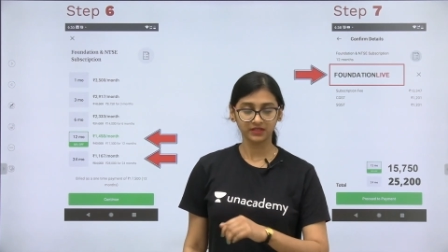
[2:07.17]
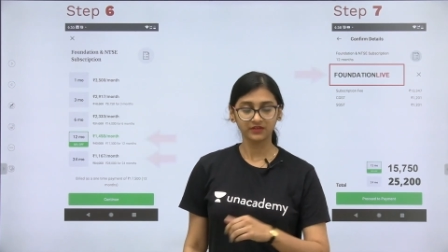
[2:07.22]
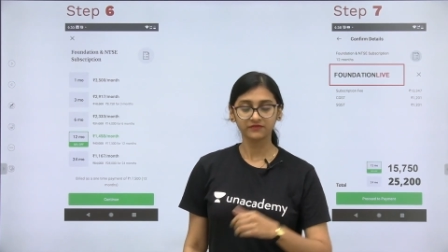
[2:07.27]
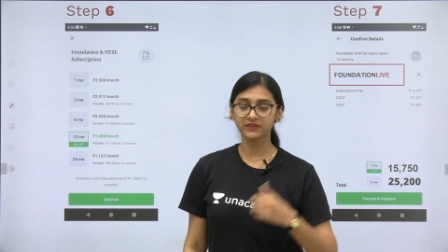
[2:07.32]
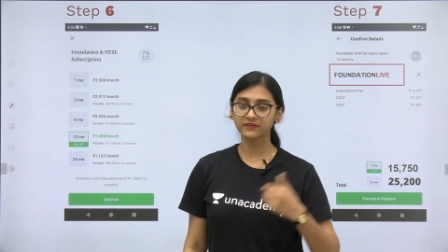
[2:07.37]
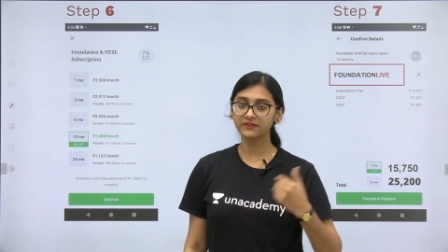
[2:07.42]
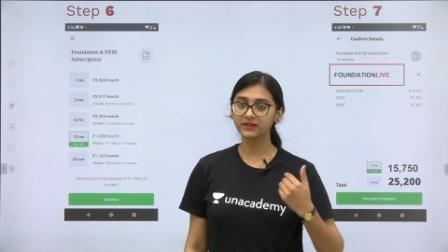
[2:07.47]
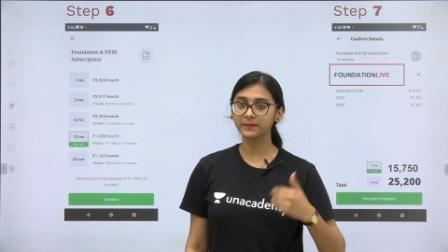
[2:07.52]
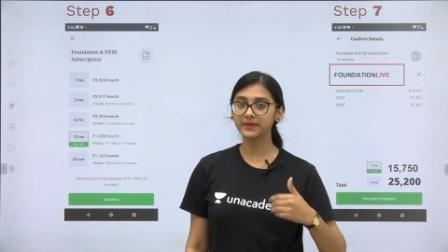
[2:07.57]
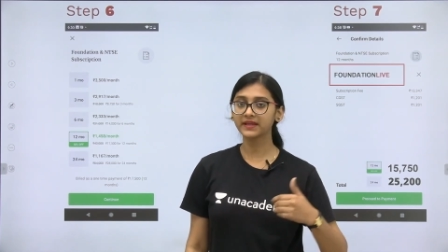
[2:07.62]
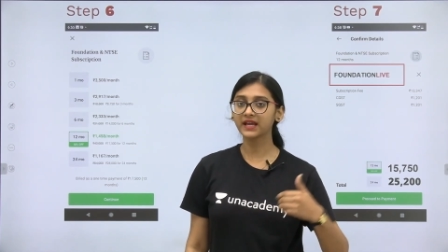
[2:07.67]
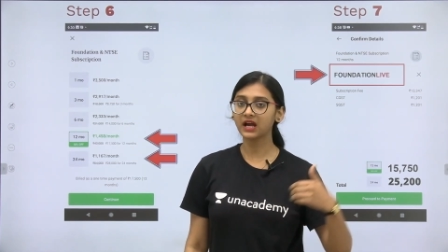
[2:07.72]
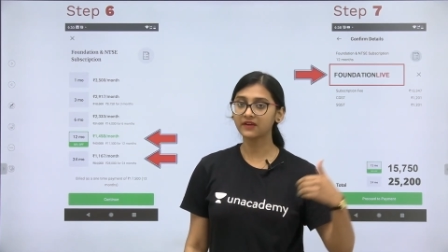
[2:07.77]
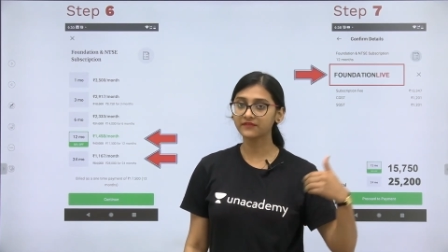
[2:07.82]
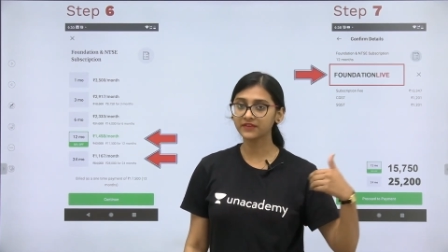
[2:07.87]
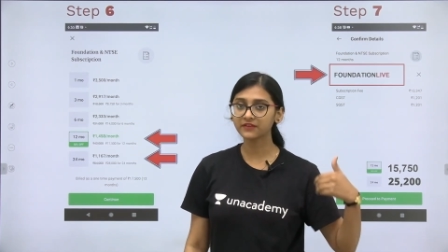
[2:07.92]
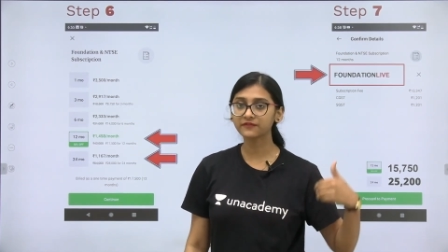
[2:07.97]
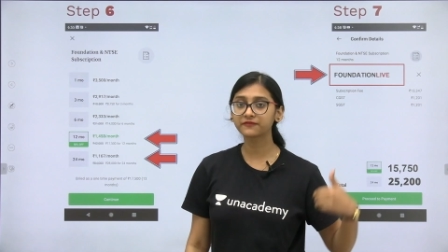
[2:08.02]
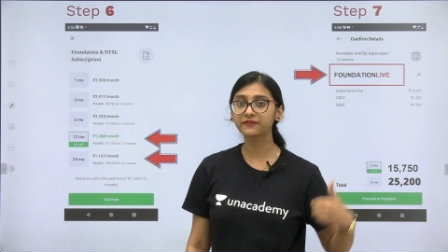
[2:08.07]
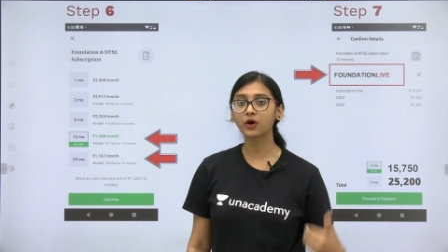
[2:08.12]
we will be
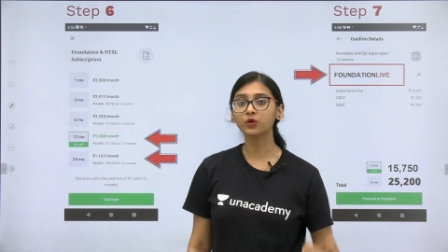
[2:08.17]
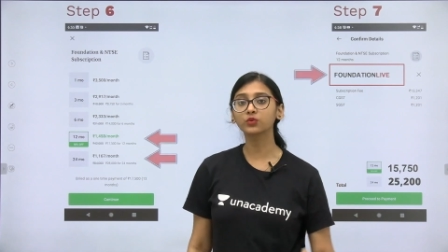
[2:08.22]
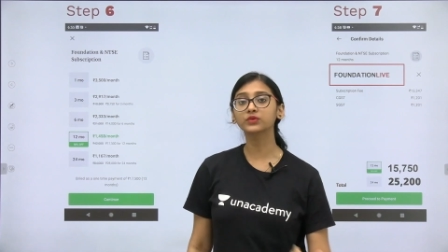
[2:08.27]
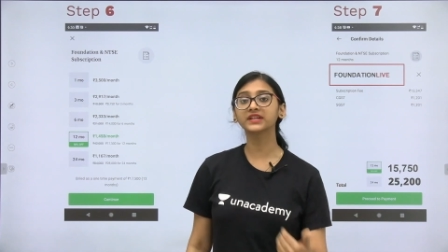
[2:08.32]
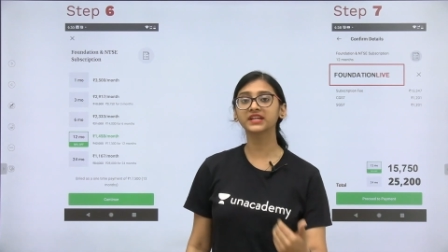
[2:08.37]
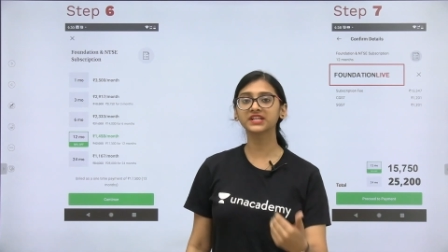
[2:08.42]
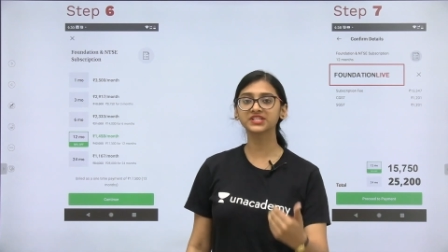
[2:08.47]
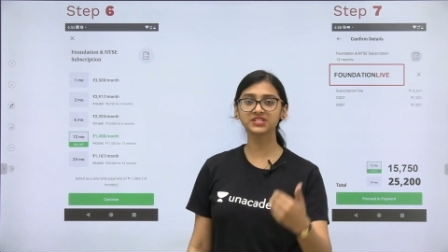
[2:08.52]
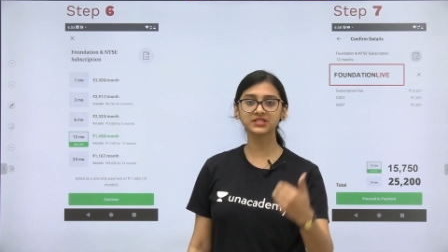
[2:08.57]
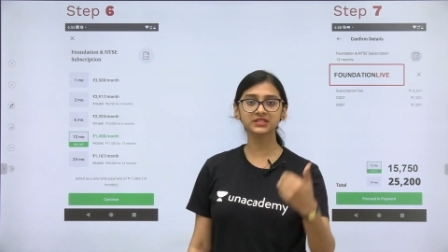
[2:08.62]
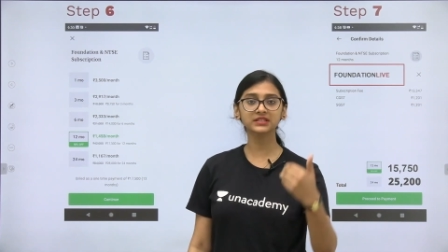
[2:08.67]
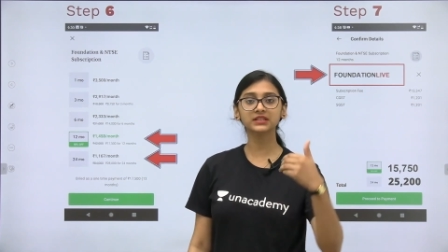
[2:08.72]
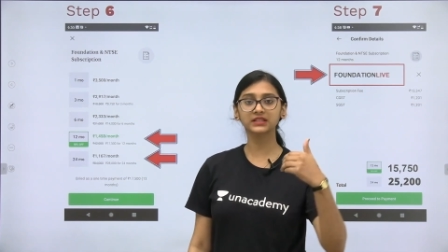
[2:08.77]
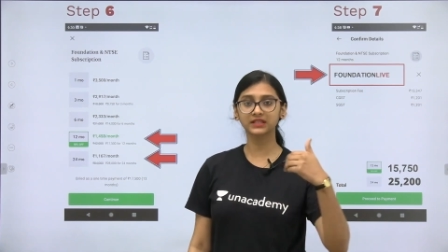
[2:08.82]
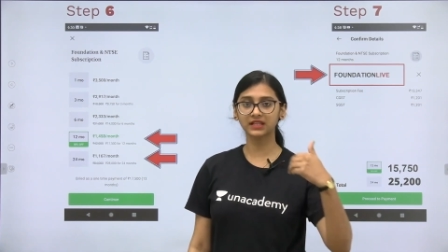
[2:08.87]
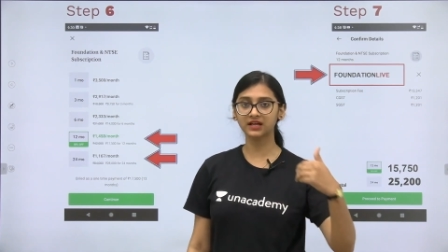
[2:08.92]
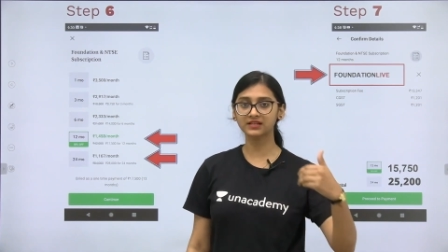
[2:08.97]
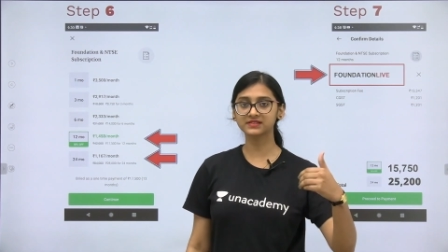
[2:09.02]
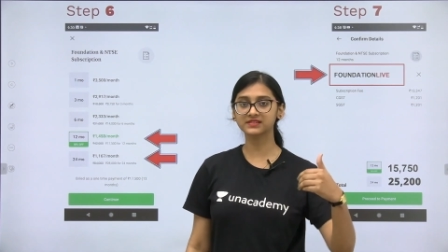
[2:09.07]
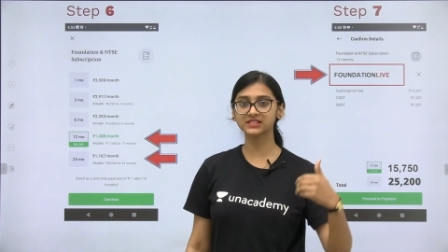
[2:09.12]
having foundation
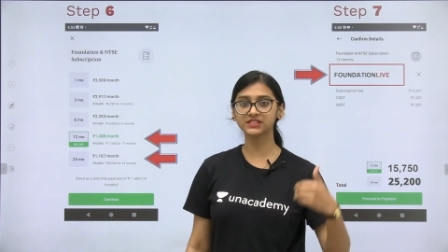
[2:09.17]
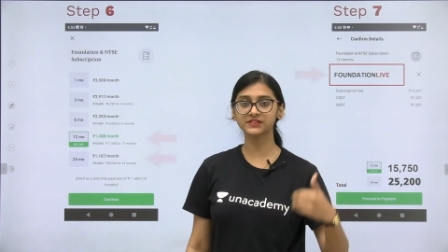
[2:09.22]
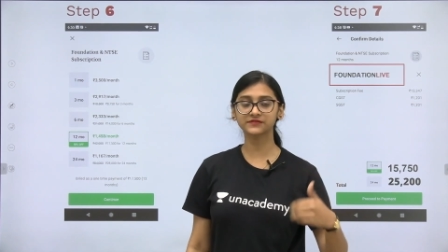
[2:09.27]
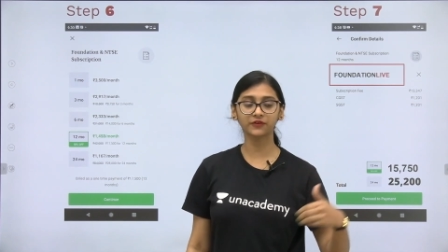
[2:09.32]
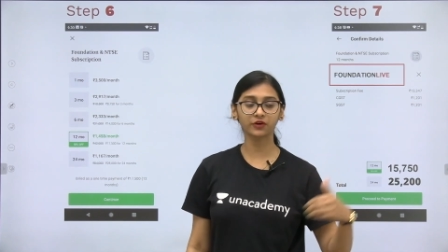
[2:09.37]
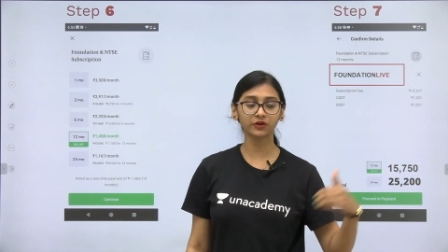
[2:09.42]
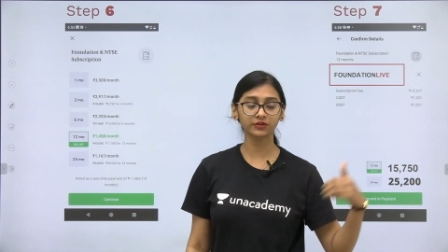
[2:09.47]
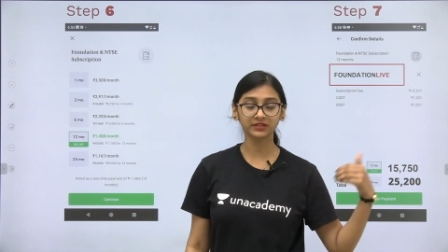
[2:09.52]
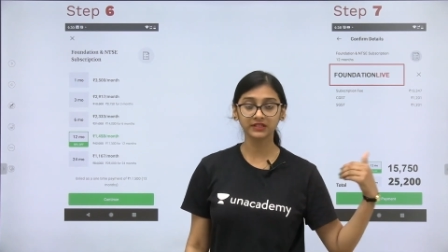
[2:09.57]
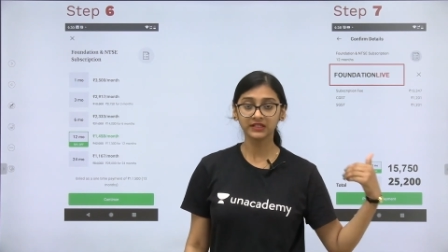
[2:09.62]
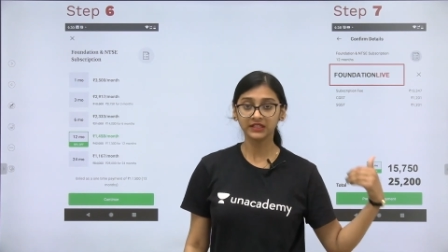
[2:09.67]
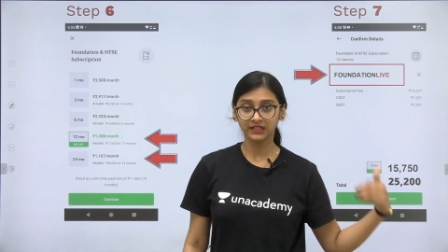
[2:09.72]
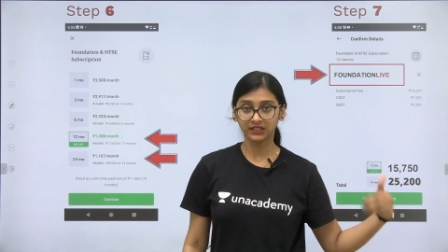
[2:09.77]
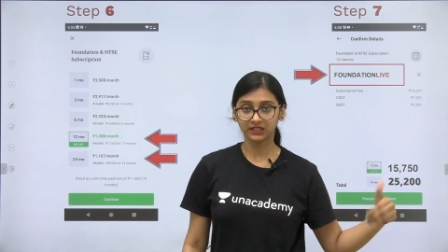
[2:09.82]
classes for,